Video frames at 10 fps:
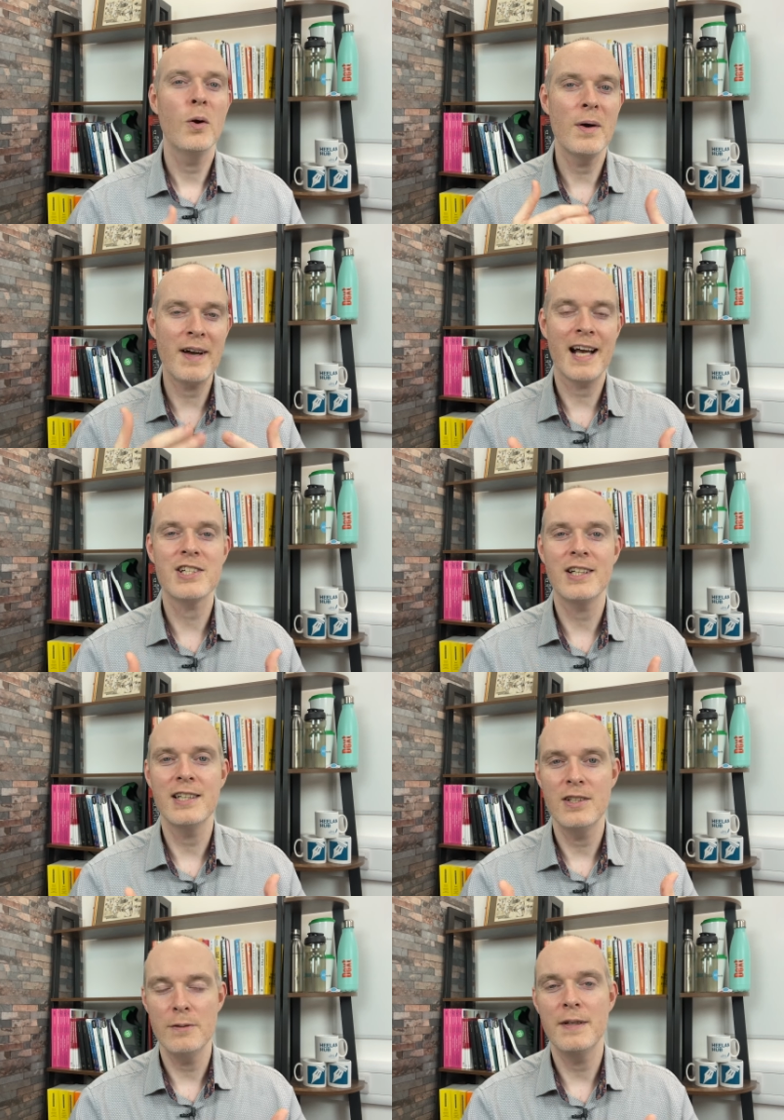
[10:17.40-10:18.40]
or whether
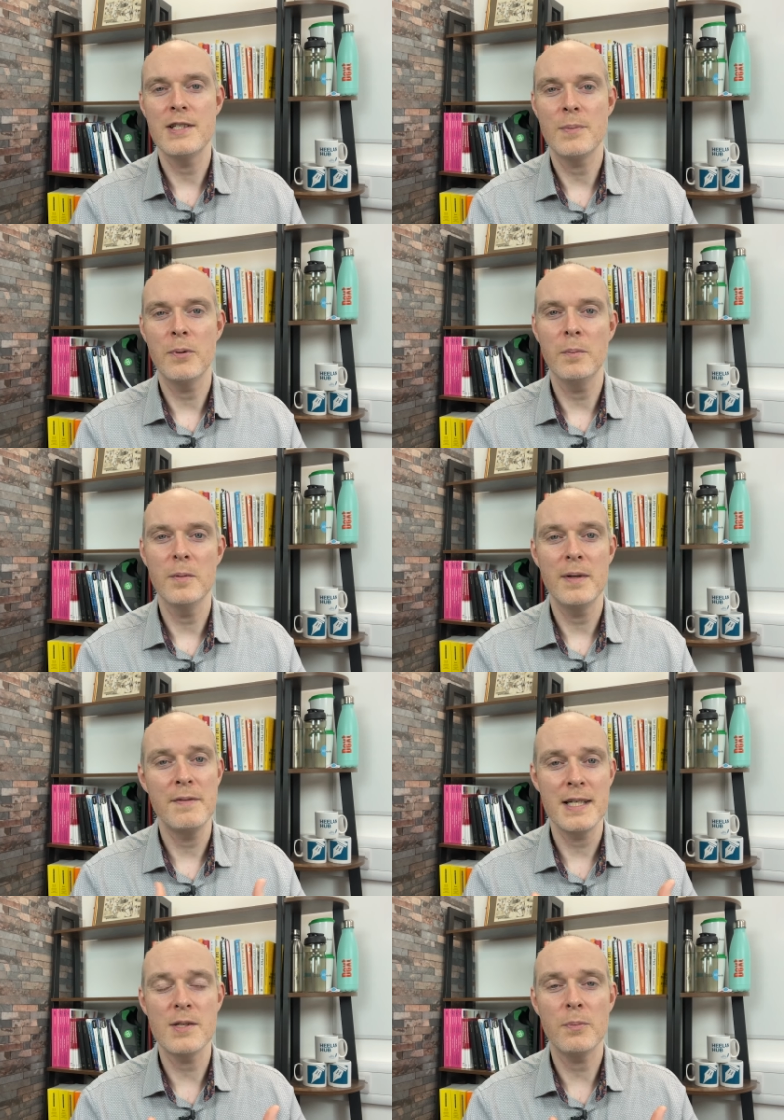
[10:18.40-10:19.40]
actually you feel it's a problem. And
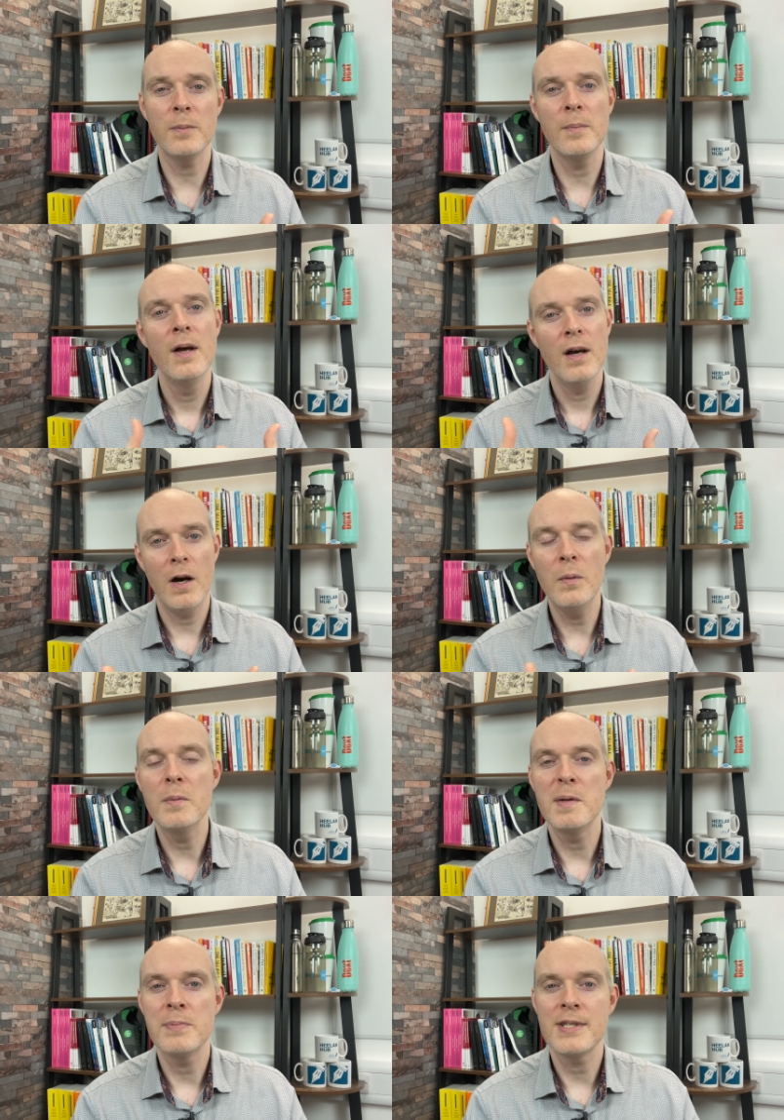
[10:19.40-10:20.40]
if it is a problem, I will
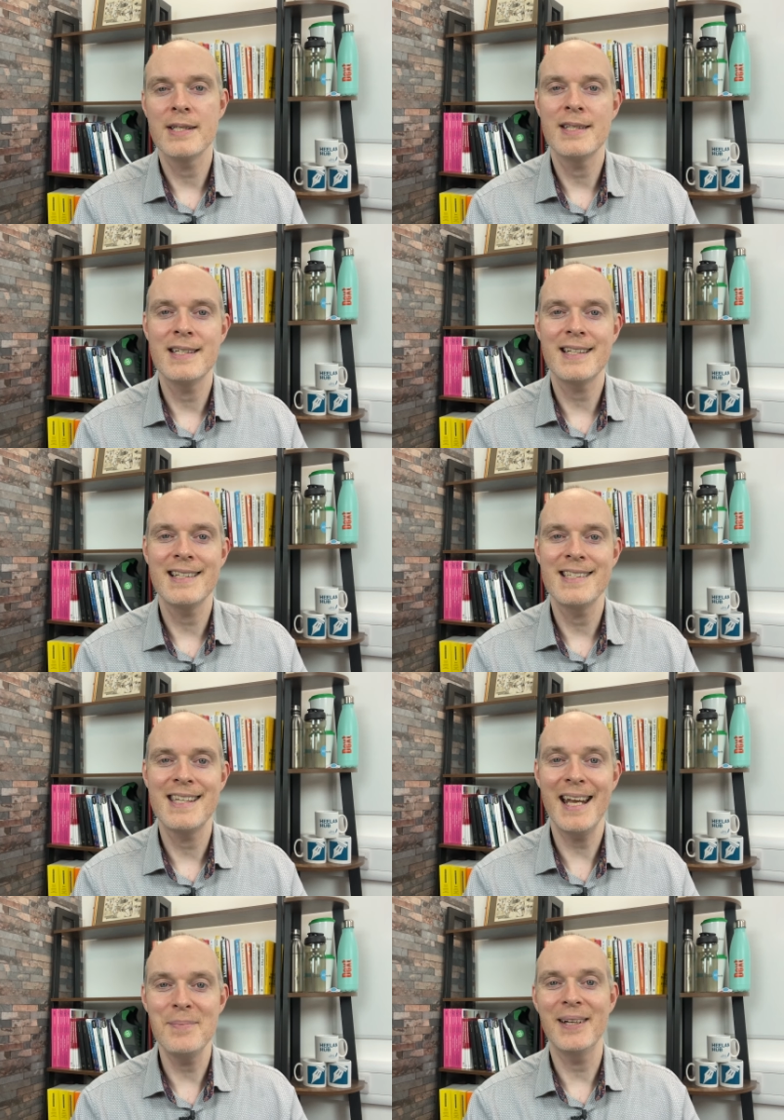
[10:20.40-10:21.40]
be presenting this data
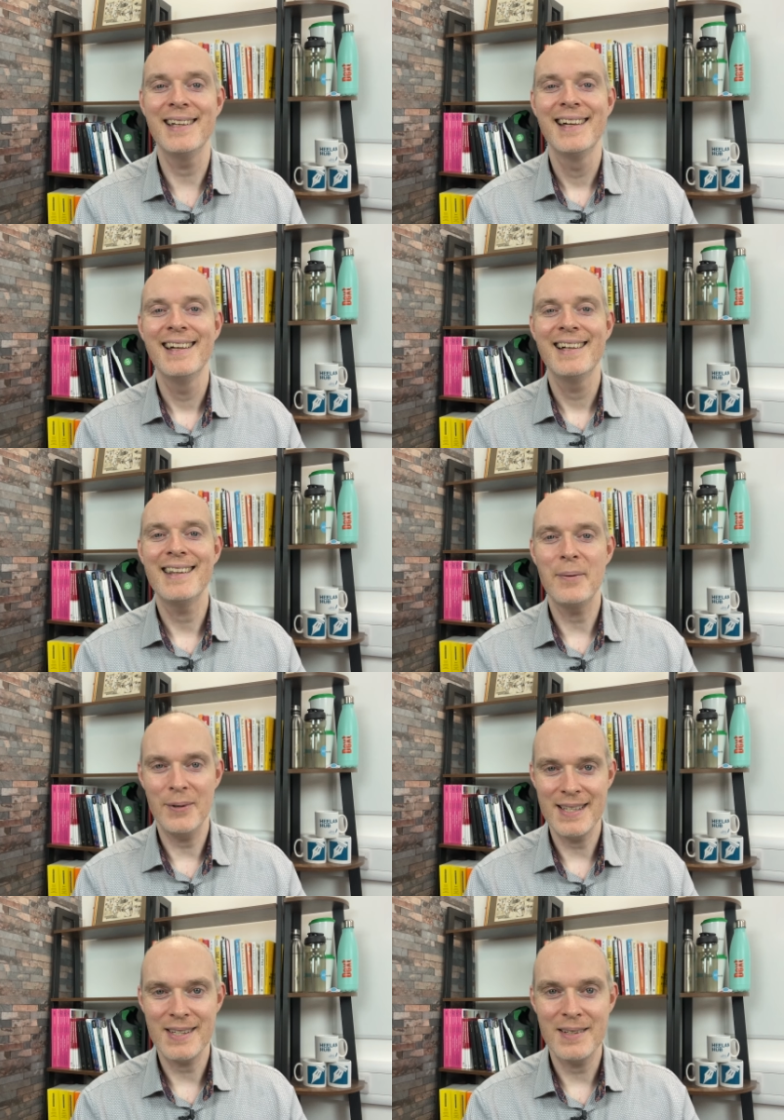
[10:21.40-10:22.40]
to anybody that will
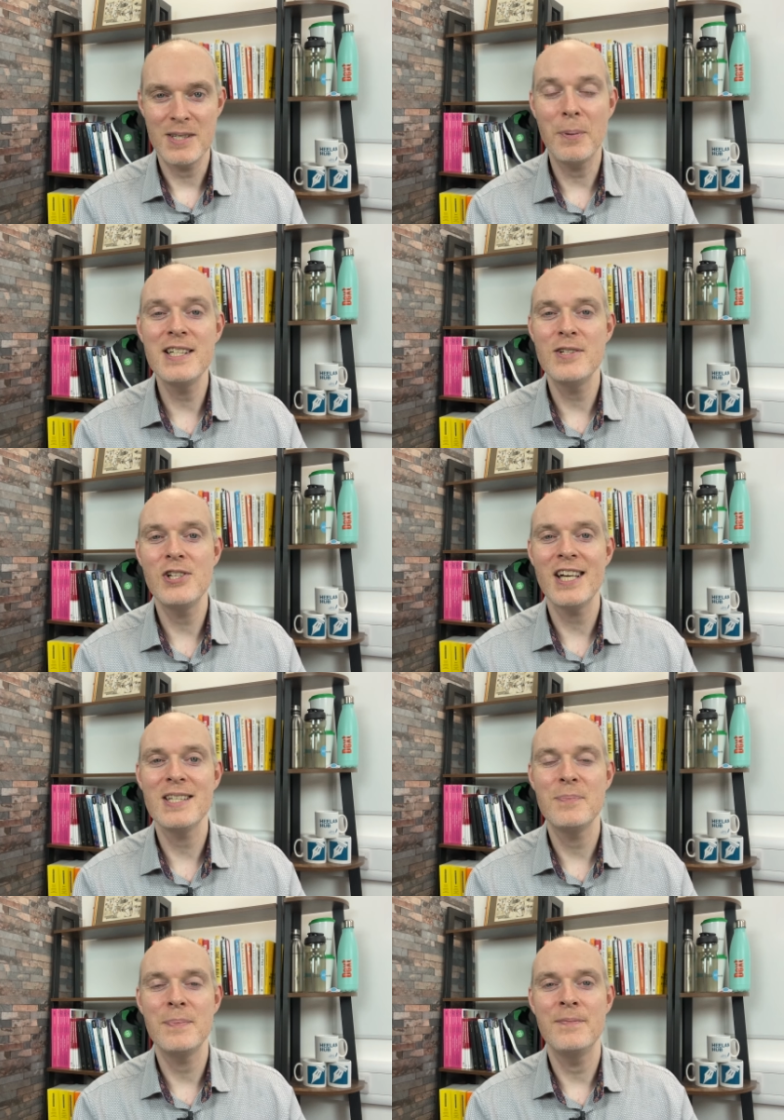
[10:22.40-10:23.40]
listen. So please do share
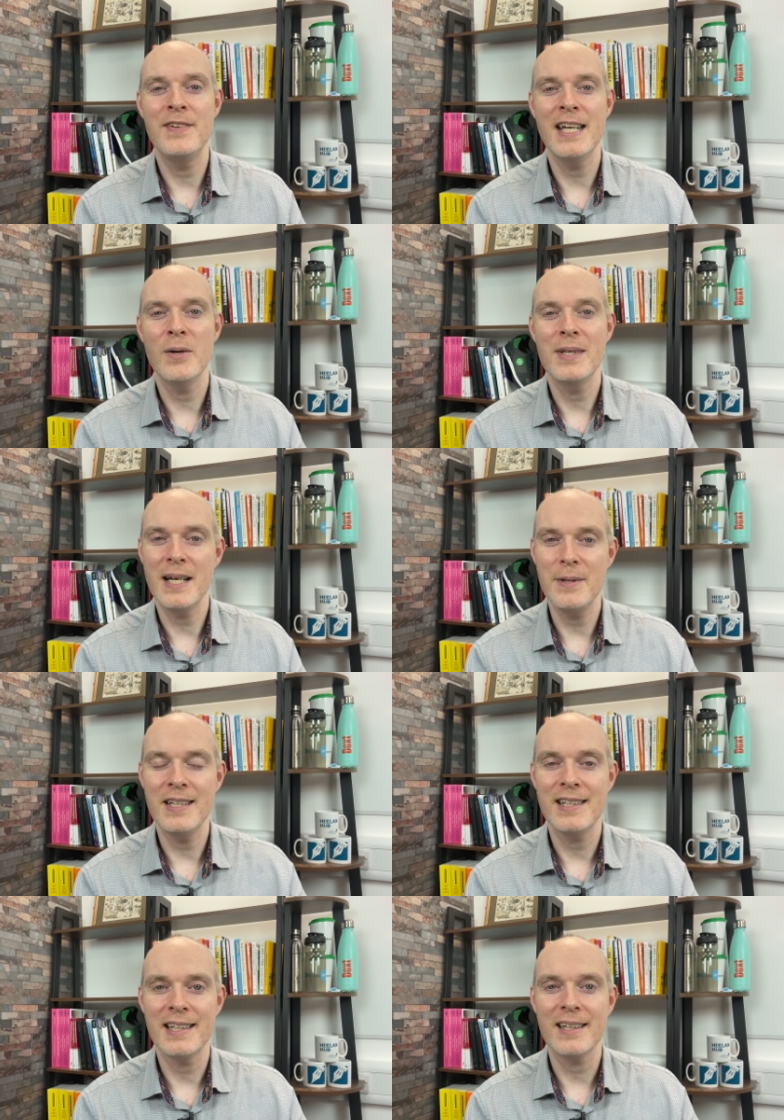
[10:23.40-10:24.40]
this video with anybody
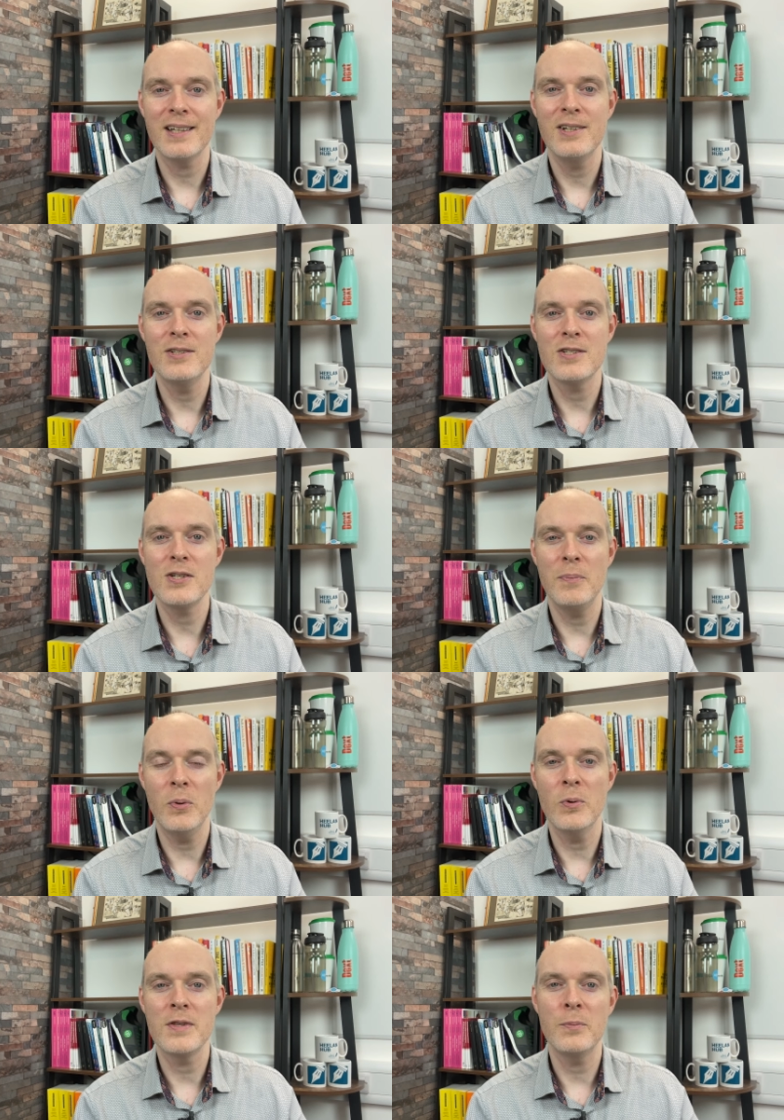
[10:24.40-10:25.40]
you think could
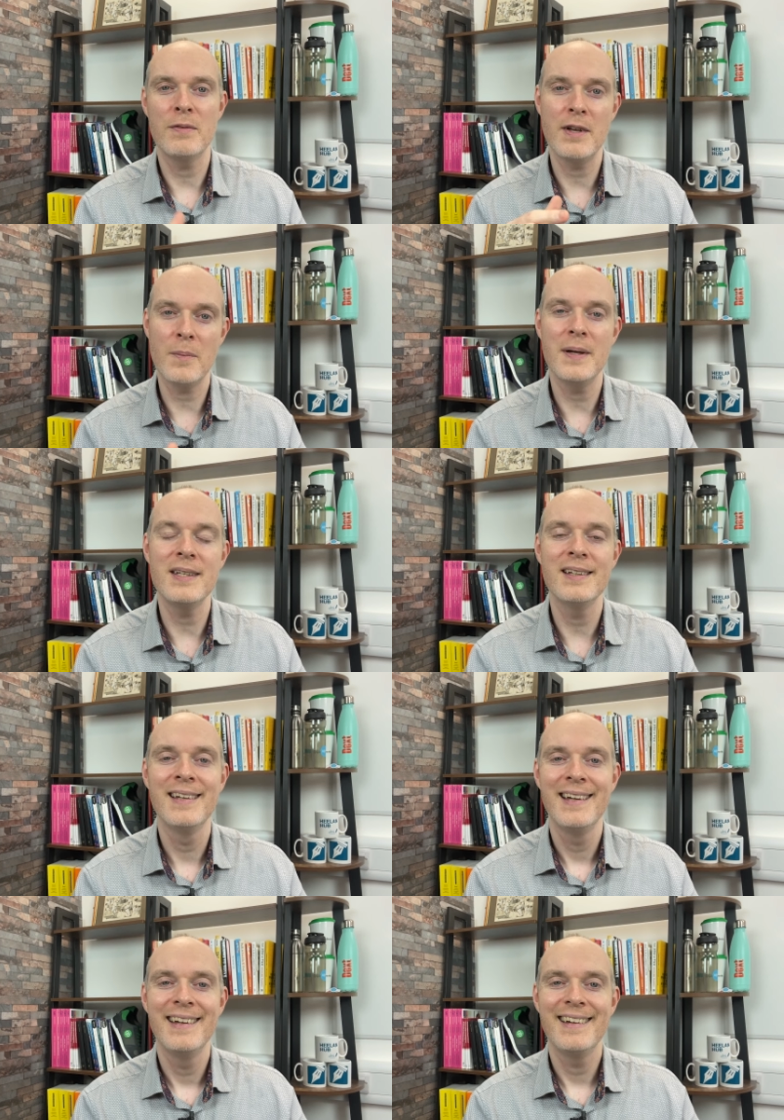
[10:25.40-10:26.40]
support with their opinion.
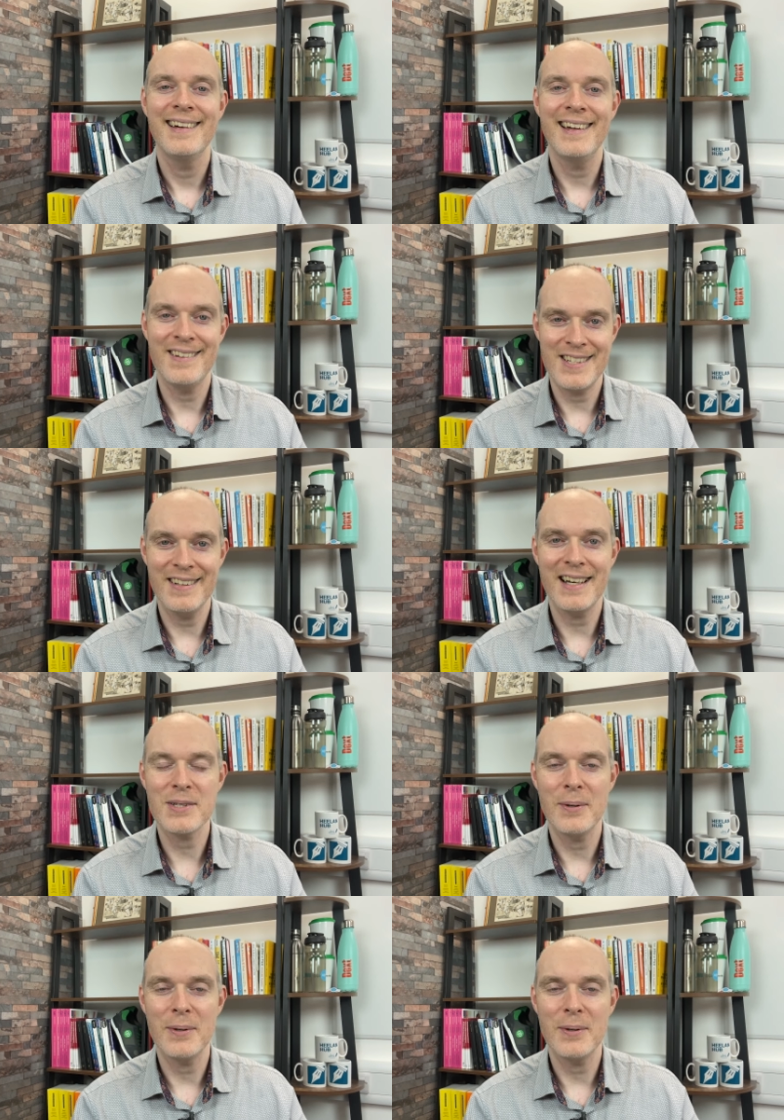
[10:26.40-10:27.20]
And I'll see you in the next